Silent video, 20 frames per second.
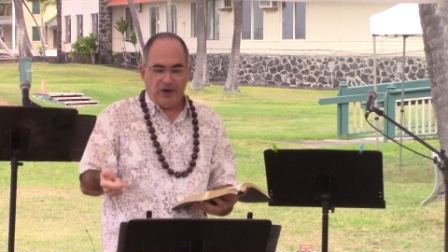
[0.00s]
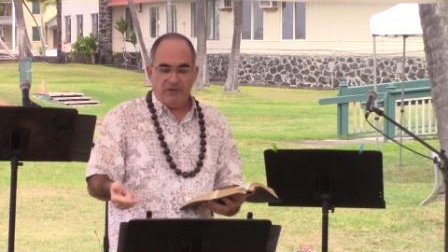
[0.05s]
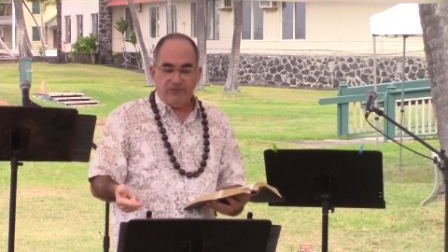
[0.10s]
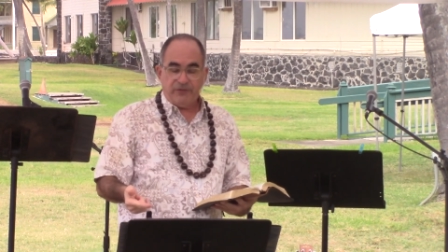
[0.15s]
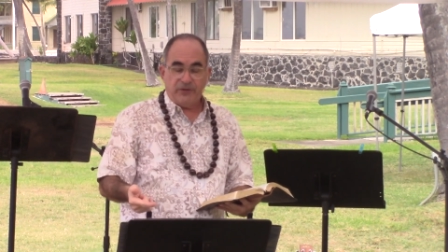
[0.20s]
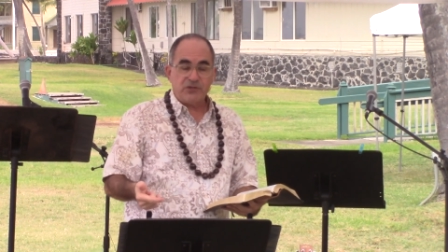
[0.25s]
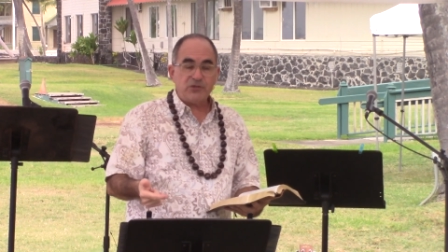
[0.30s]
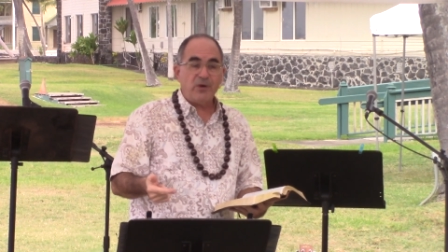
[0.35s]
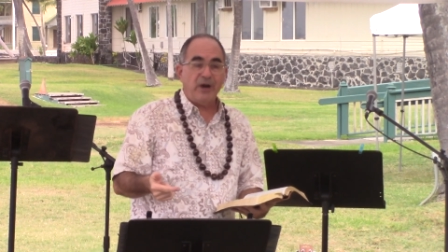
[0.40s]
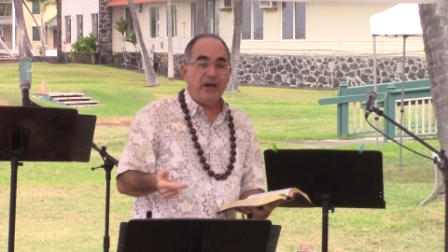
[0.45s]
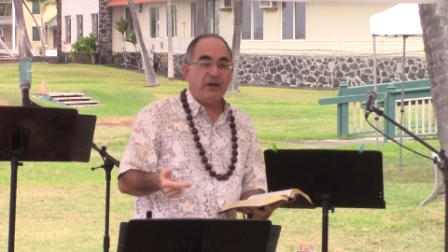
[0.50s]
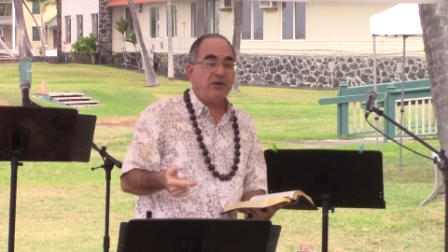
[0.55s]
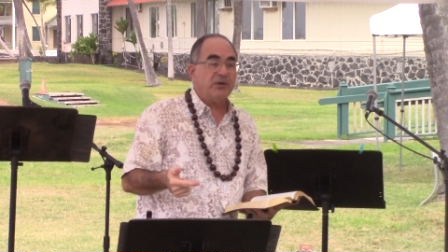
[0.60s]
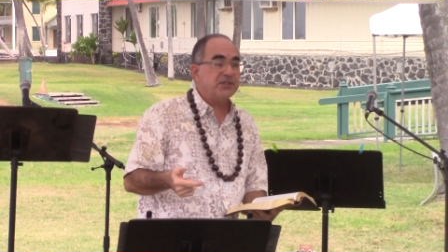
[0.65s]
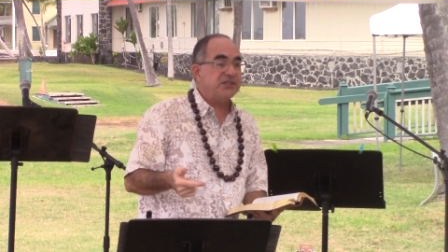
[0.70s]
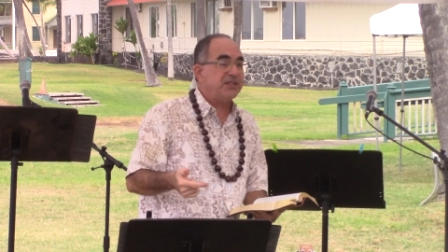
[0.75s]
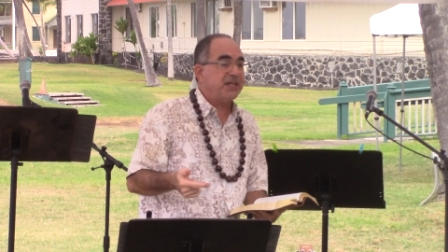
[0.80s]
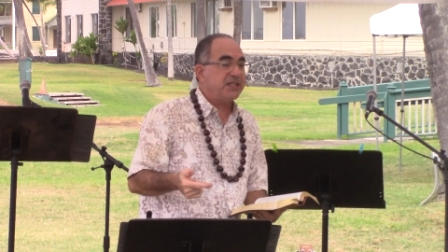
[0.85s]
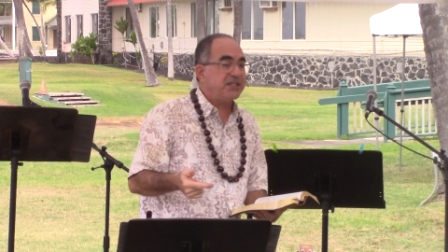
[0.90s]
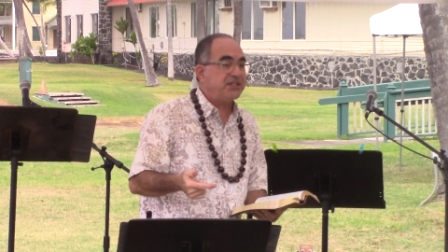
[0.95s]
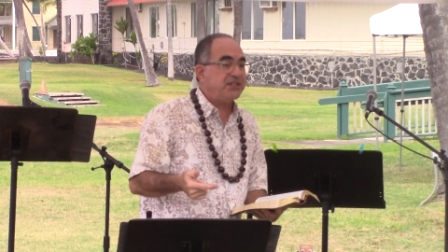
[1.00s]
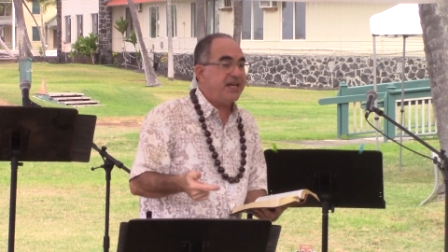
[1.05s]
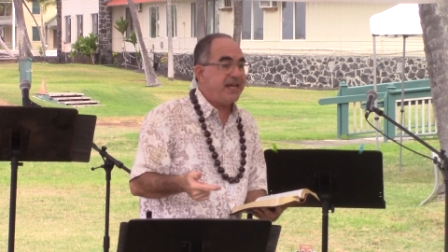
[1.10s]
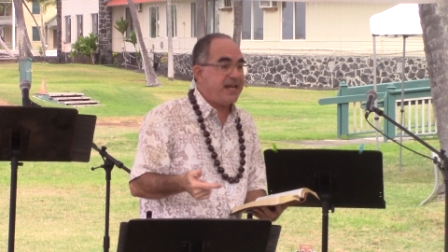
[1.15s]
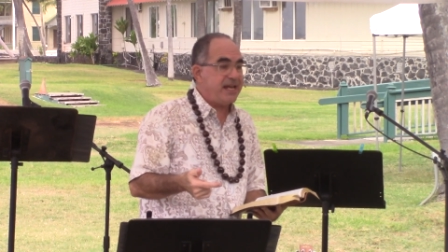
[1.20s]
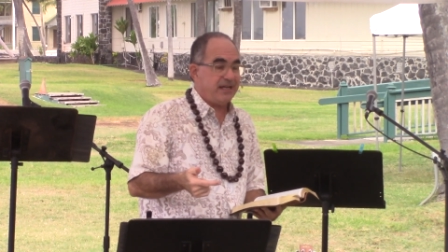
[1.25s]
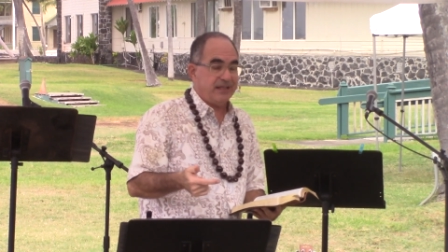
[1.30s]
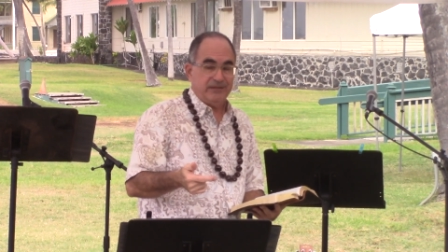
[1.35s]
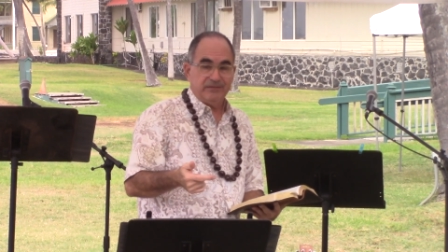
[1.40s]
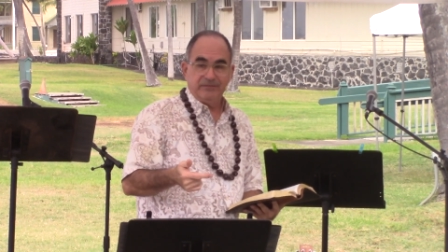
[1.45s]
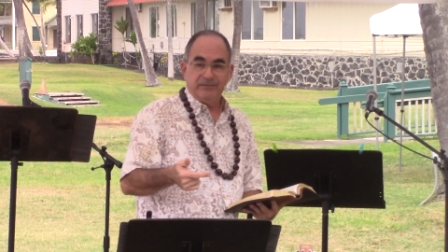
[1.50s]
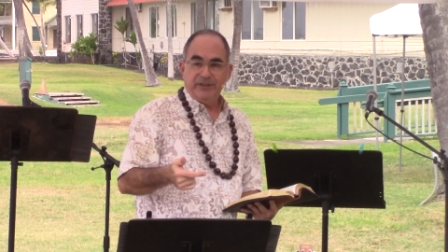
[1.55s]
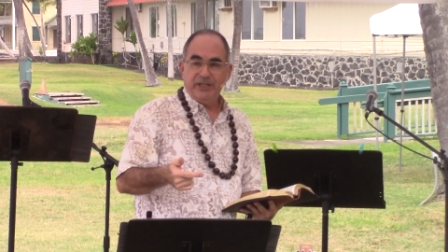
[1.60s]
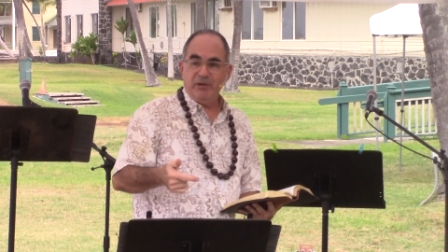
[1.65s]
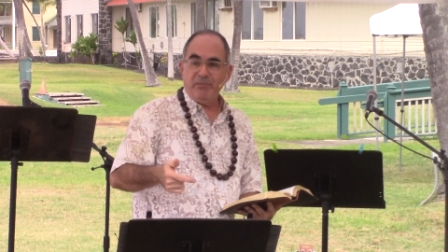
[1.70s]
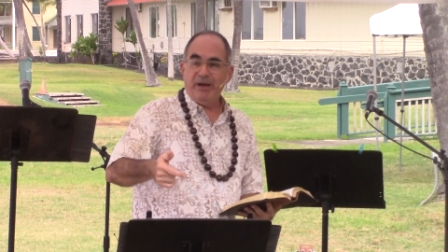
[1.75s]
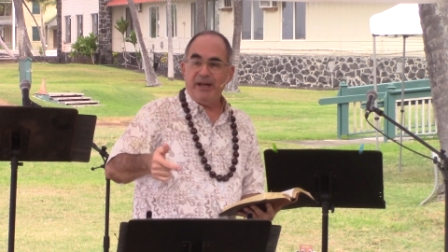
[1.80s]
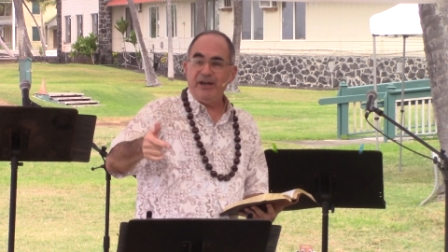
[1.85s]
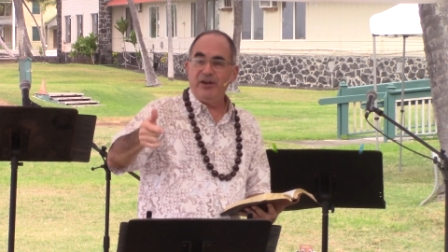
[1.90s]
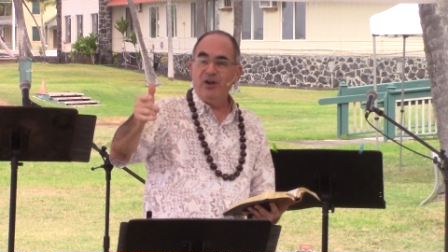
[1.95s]
First Chronicles 16.
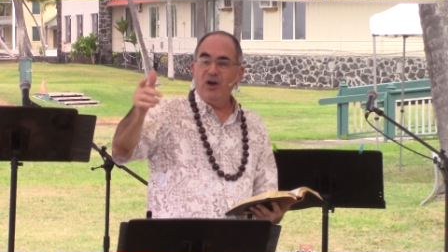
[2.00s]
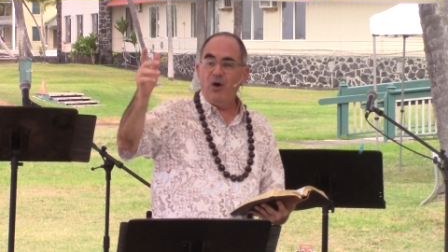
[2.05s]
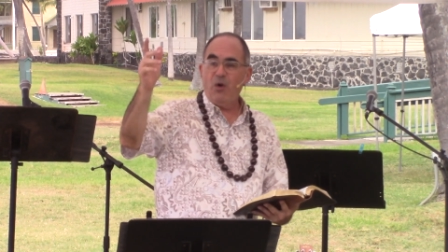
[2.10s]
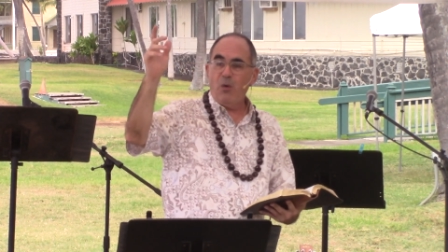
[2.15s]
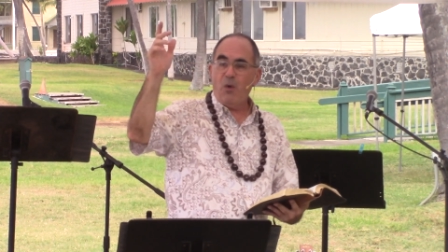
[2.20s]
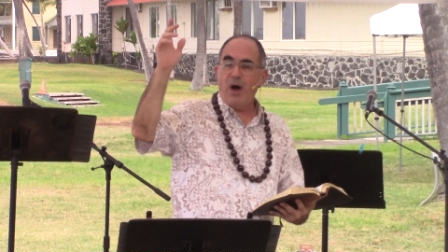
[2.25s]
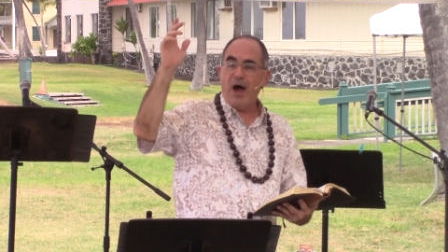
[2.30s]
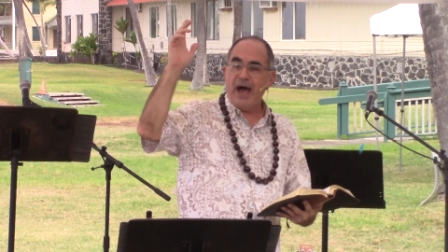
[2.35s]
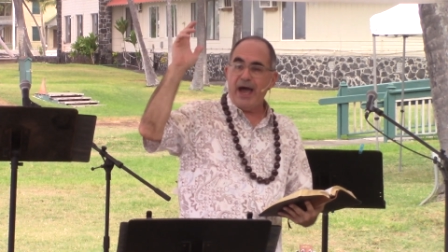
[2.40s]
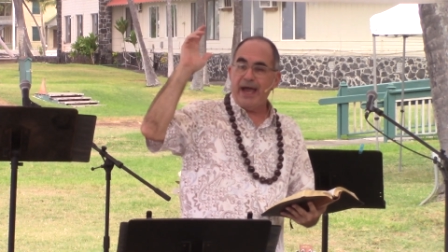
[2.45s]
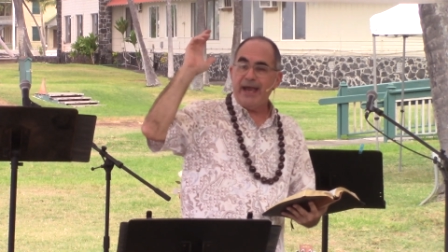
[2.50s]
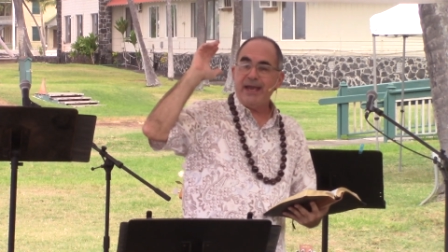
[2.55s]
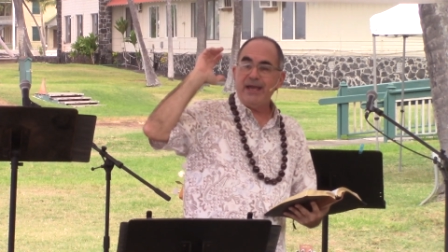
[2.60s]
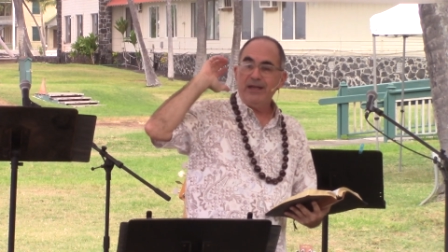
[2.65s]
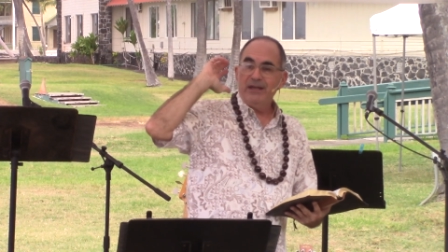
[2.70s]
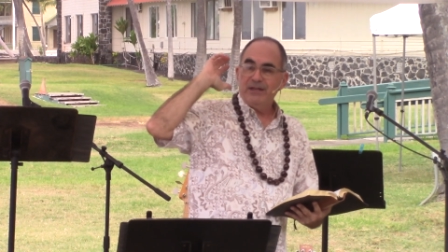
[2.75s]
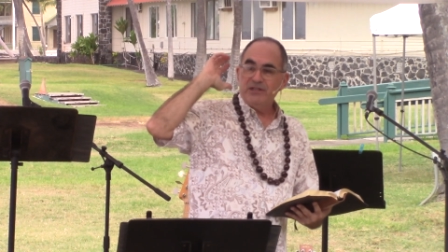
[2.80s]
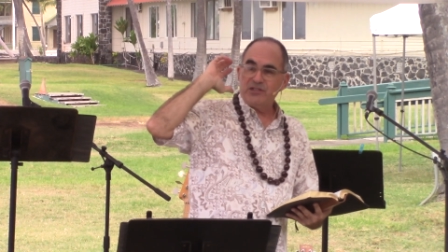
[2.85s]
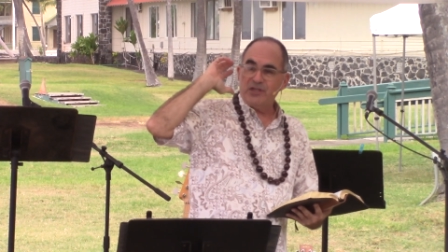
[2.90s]
Anybody know why